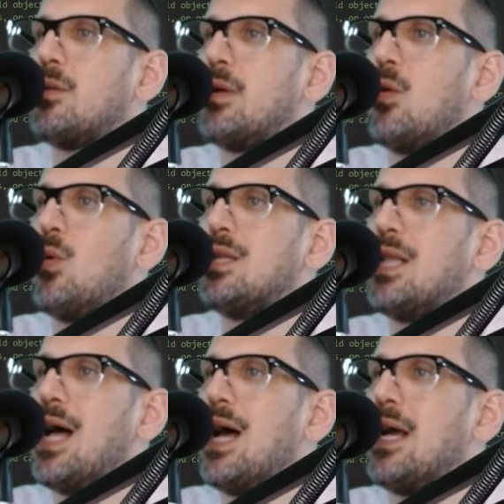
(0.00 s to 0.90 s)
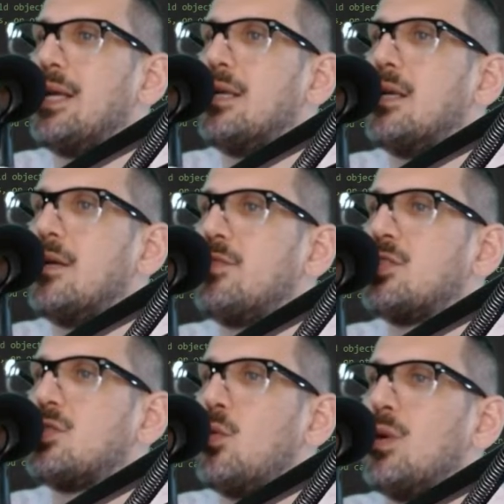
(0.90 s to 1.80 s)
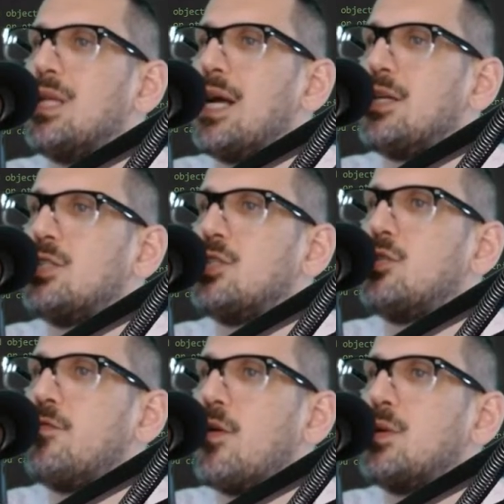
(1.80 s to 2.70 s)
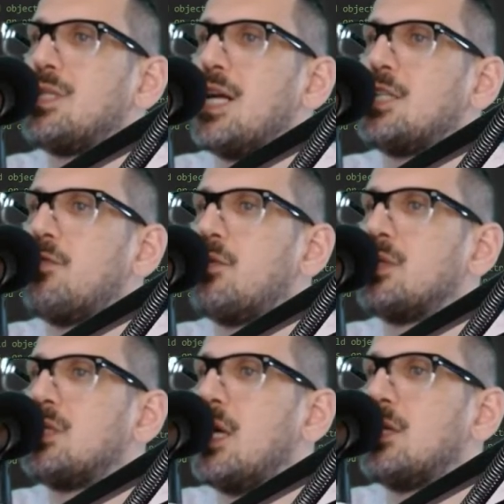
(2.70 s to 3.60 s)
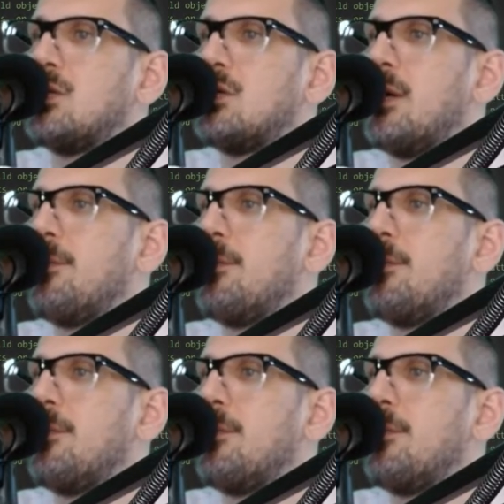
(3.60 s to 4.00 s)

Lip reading: be on one line, if you're just doing one line, you could just do / / Okay.